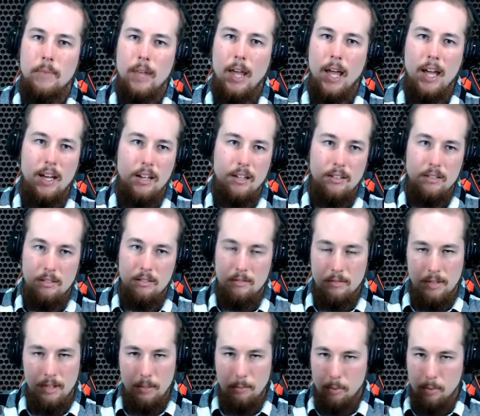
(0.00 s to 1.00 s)
And
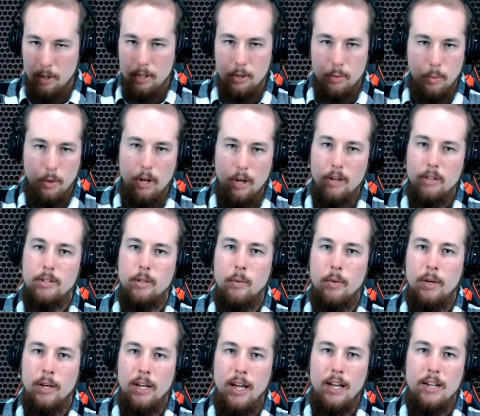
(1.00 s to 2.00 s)
the British were also
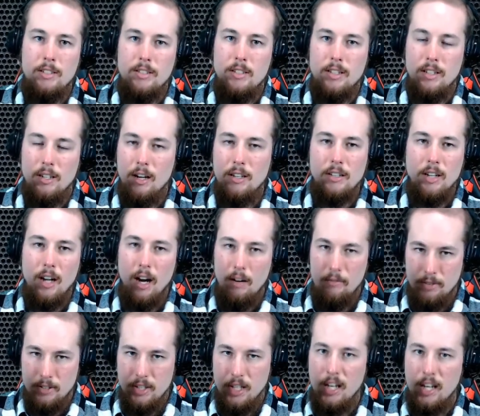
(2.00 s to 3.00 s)
engaged in gun
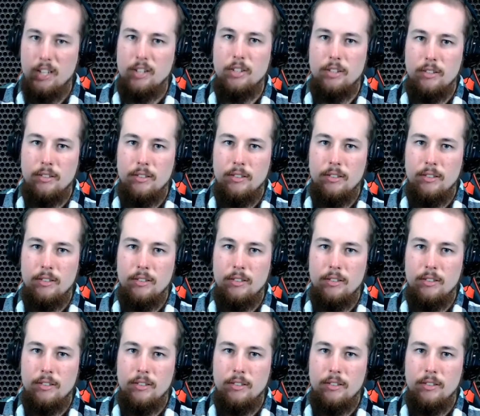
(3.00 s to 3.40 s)
confiscation.